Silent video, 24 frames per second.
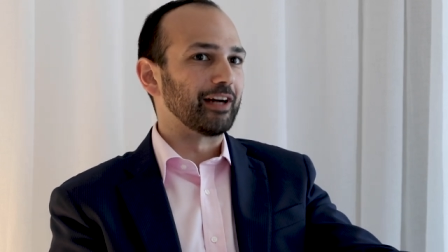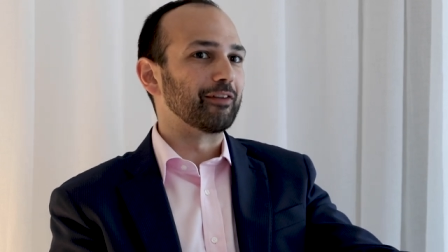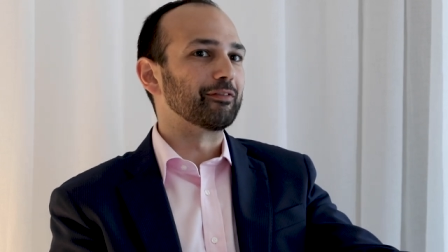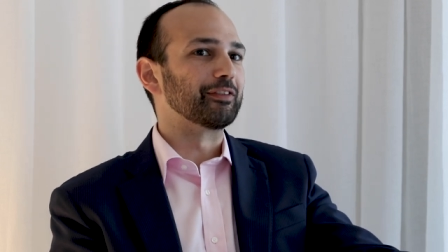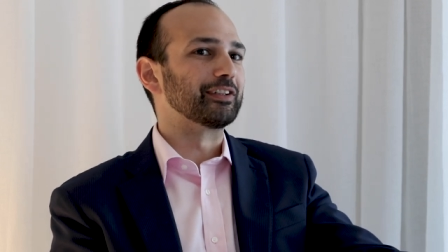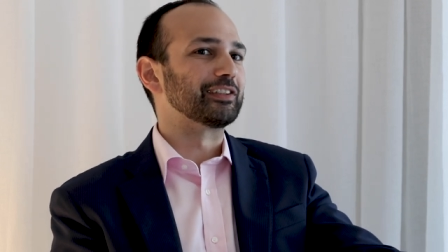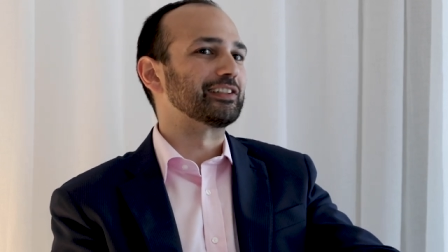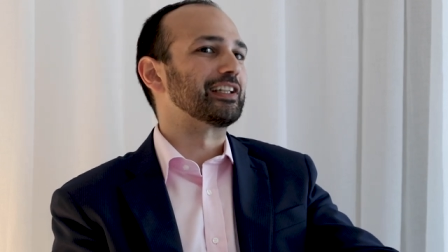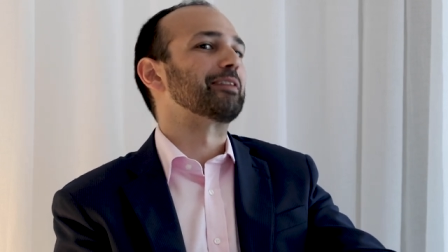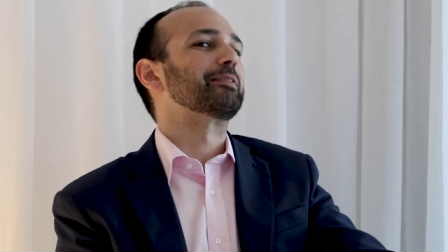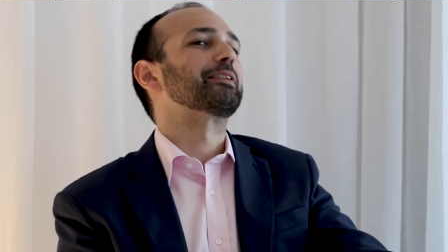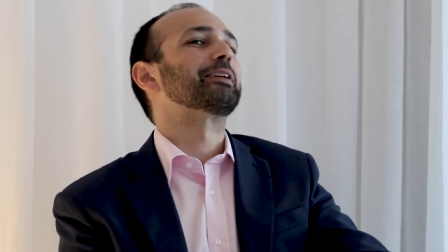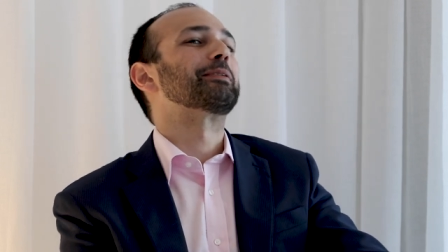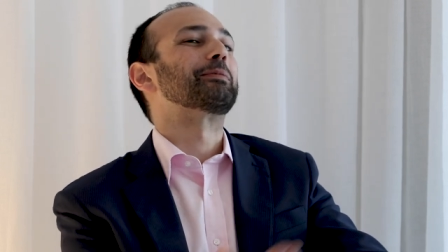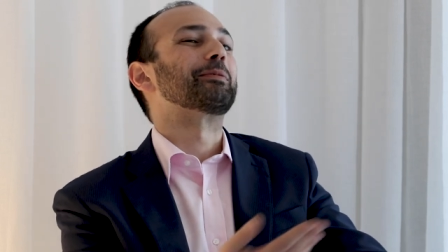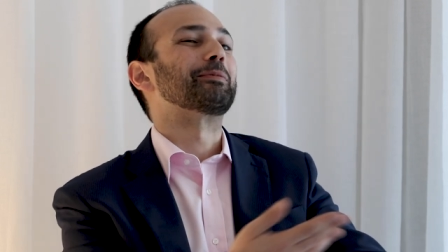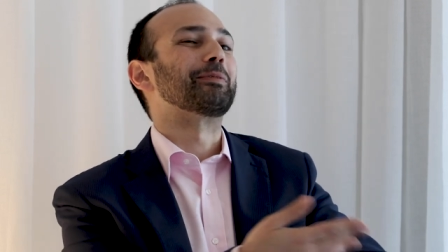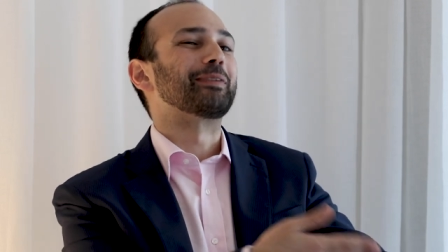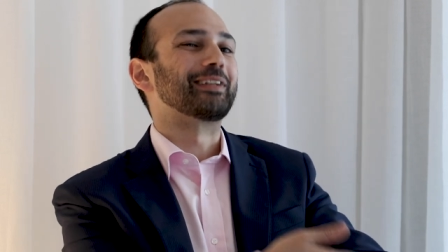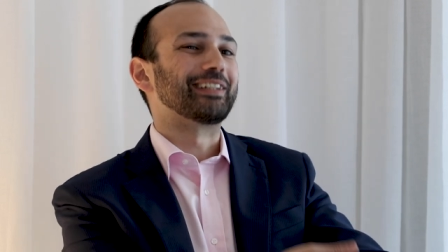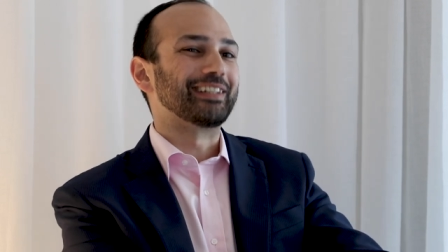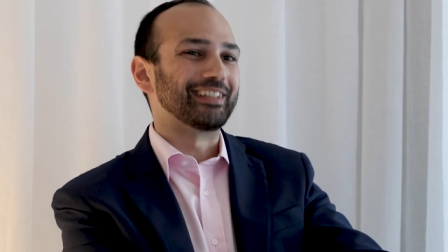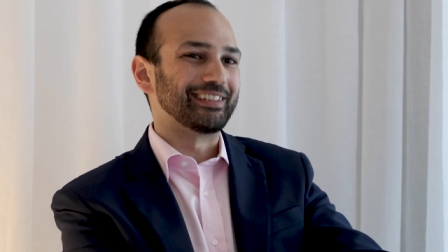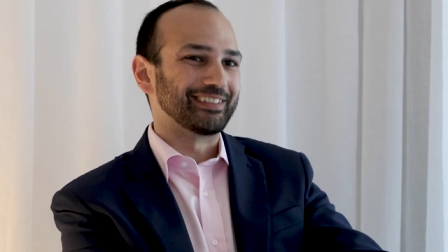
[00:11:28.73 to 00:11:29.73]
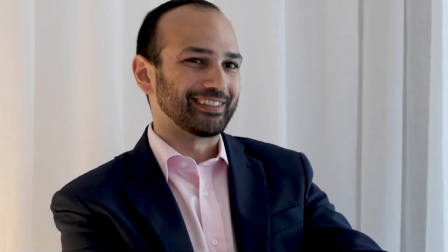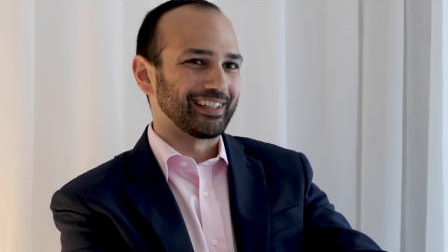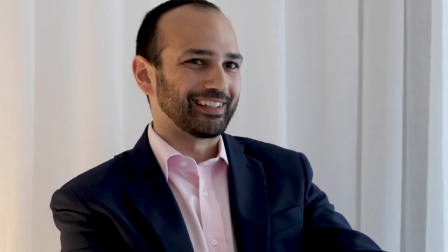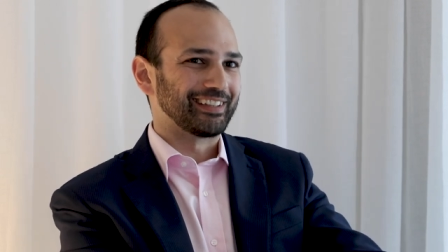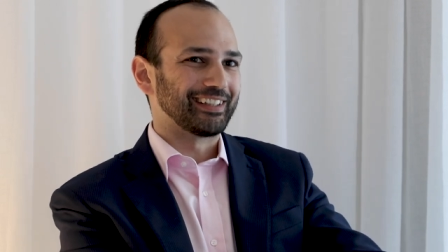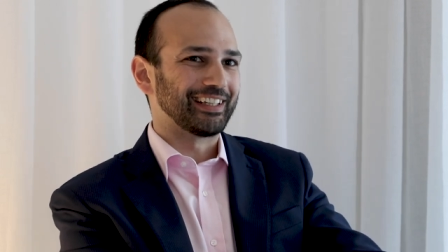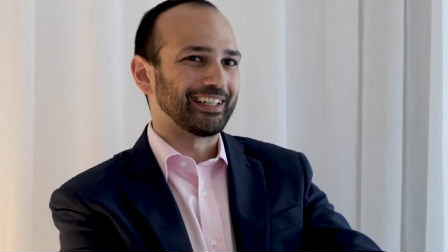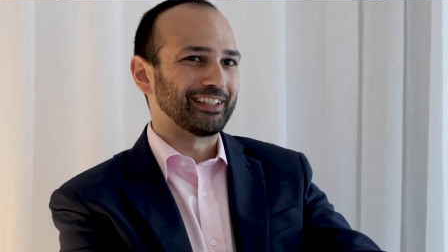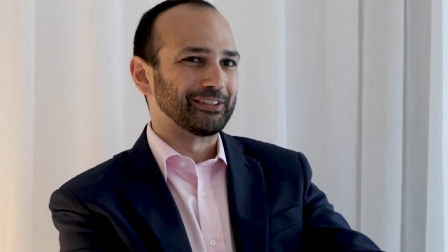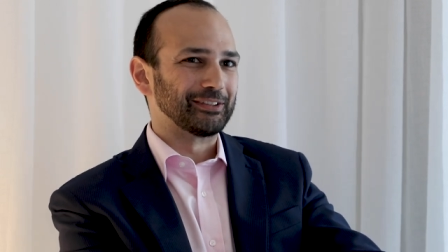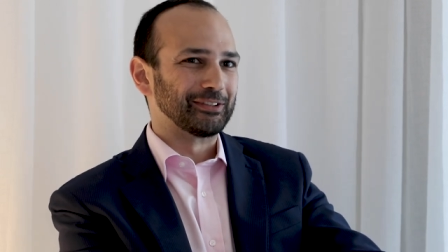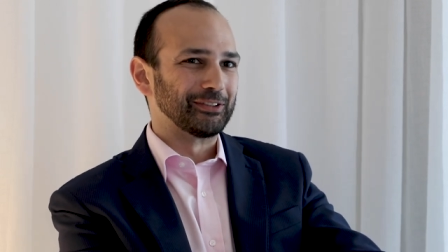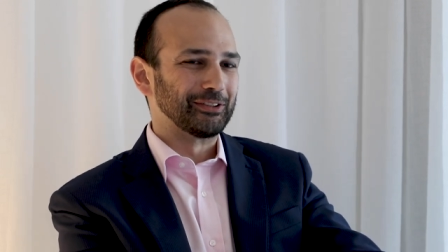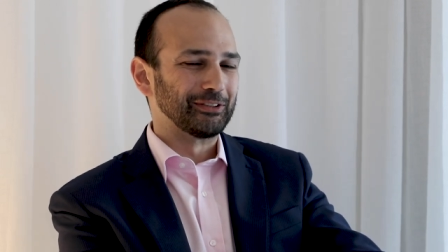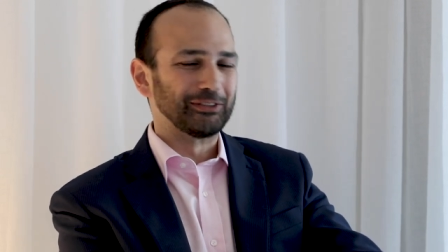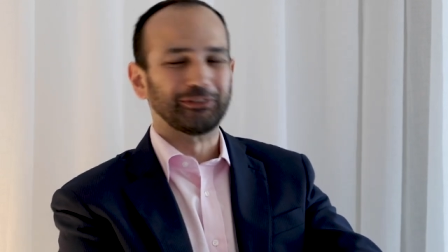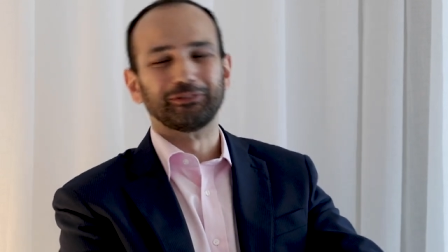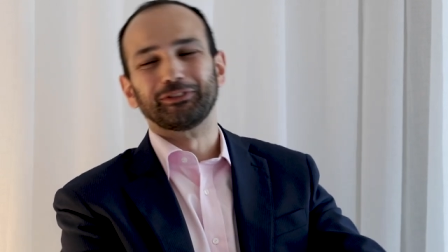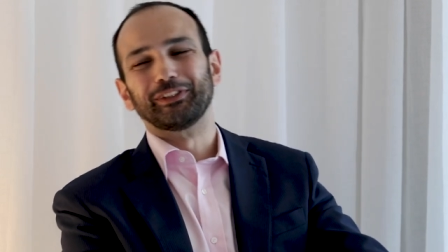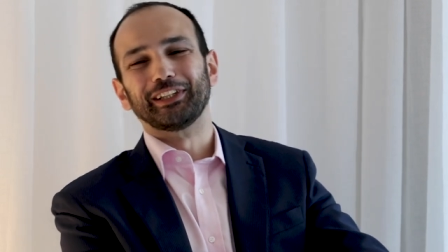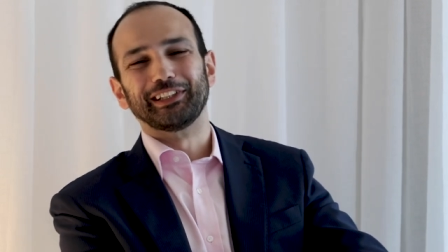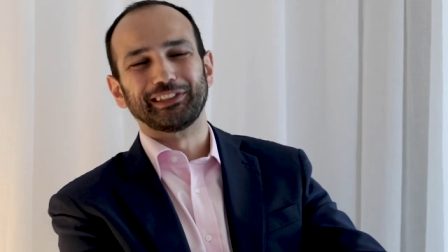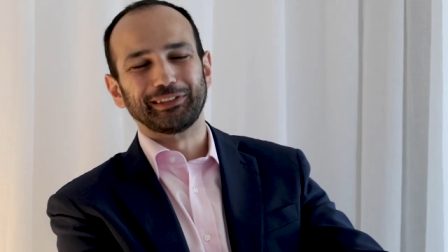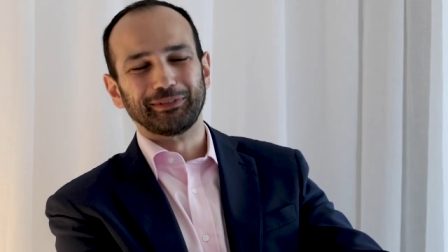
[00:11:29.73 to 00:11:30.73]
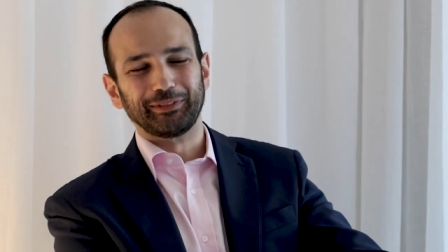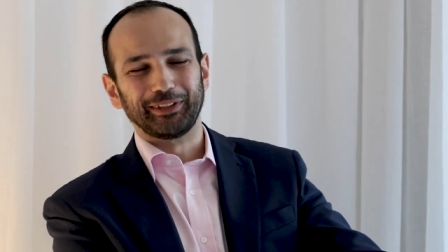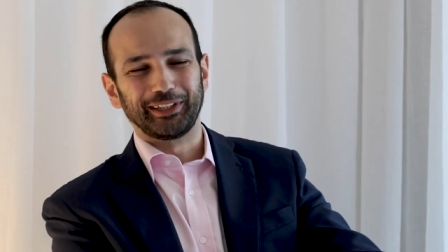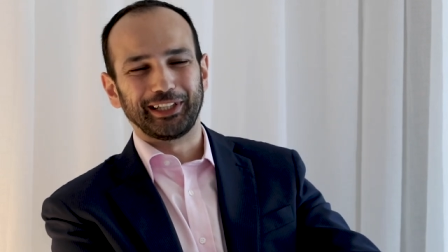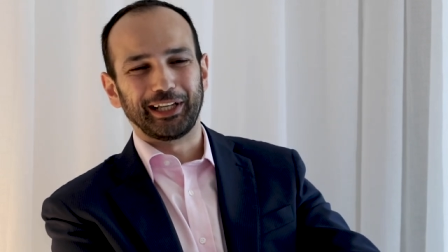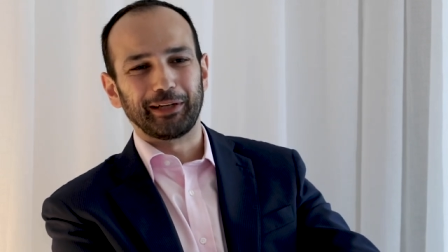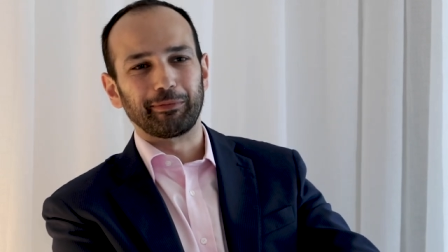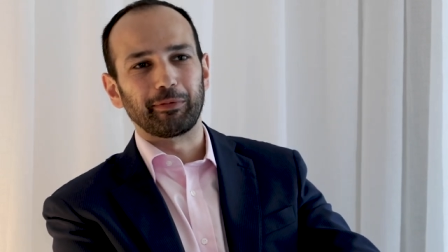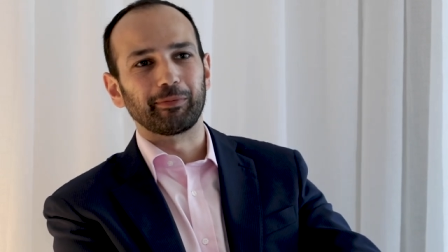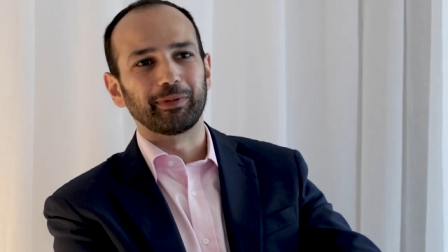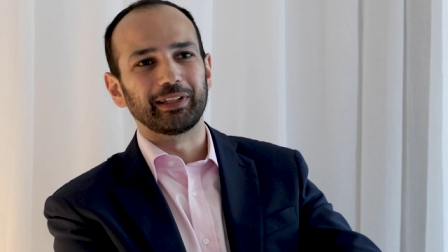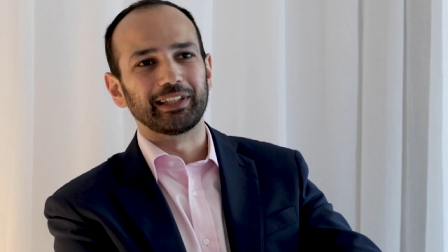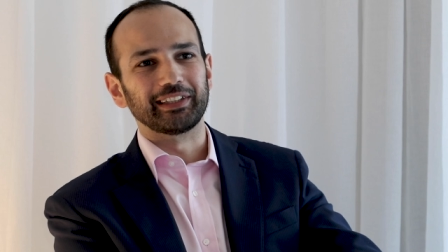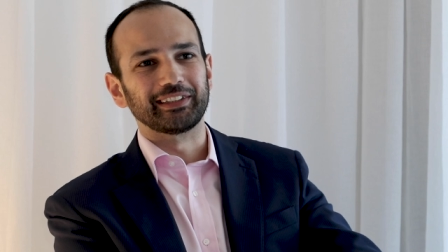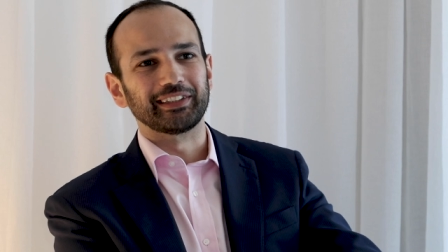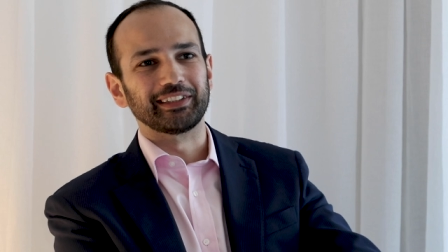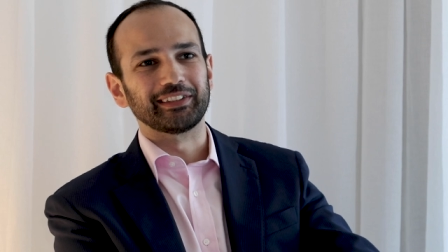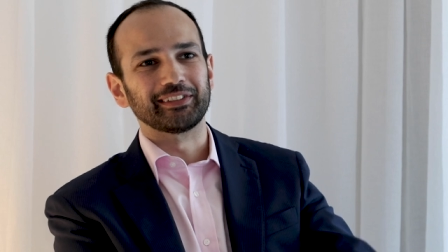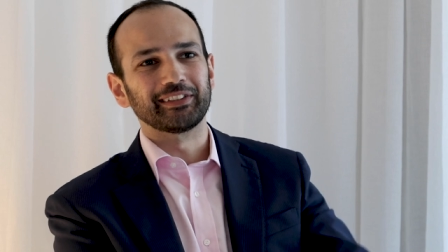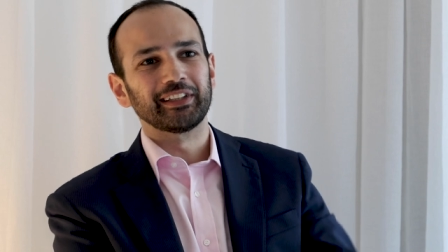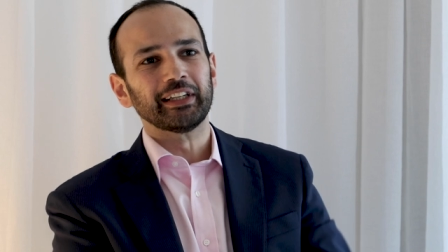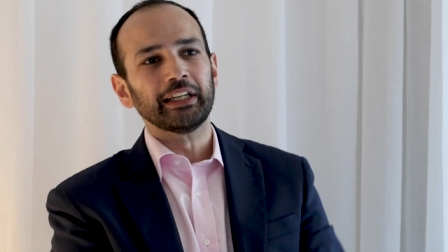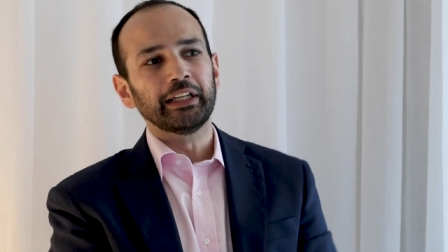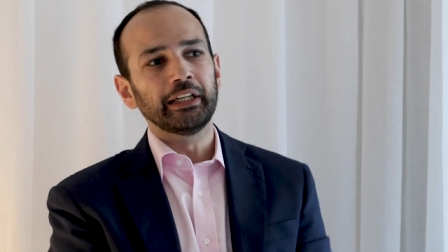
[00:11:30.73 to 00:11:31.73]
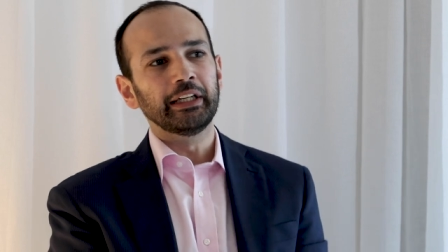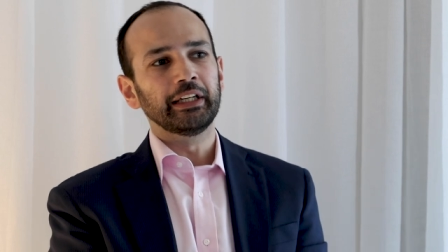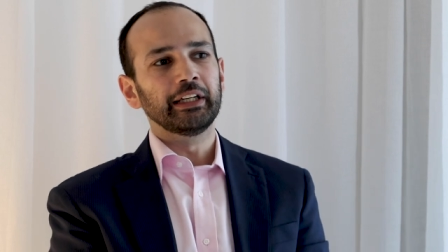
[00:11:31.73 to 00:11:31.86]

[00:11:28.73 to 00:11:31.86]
have the same capabilities that they do, or very similar capabilities.